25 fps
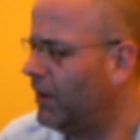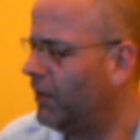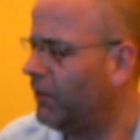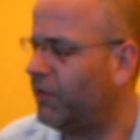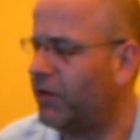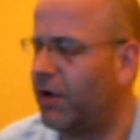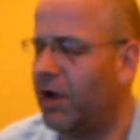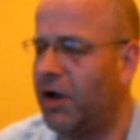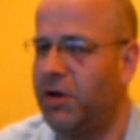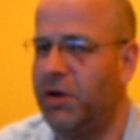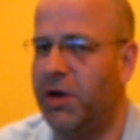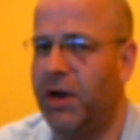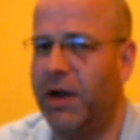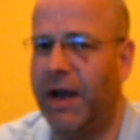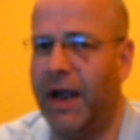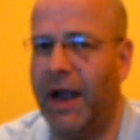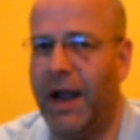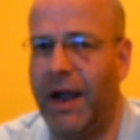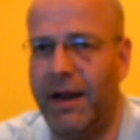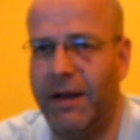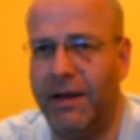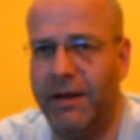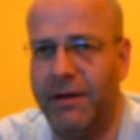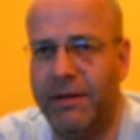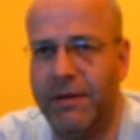so you
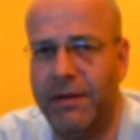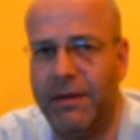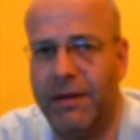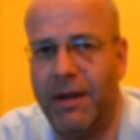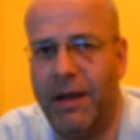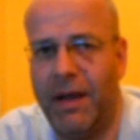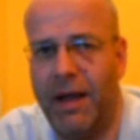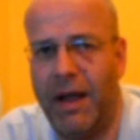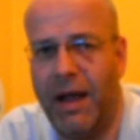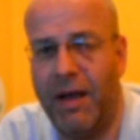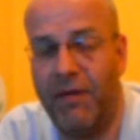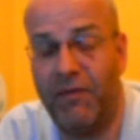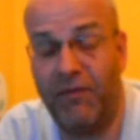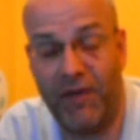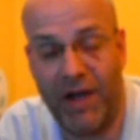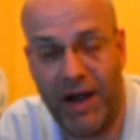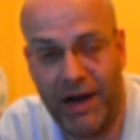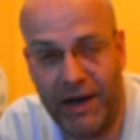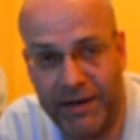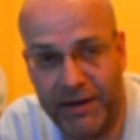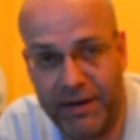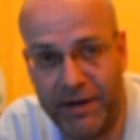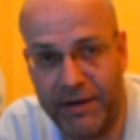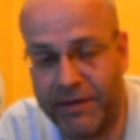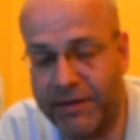get a
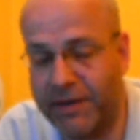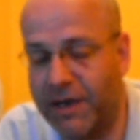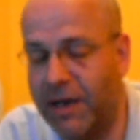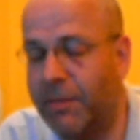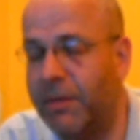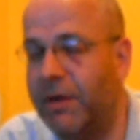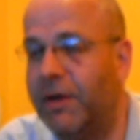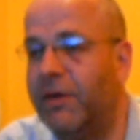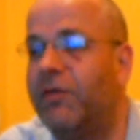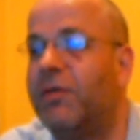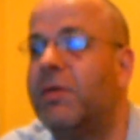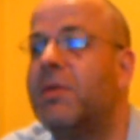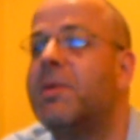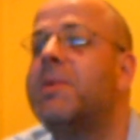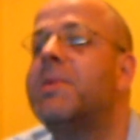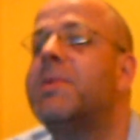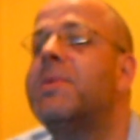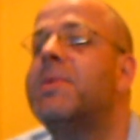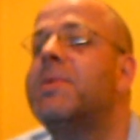fairly decent image.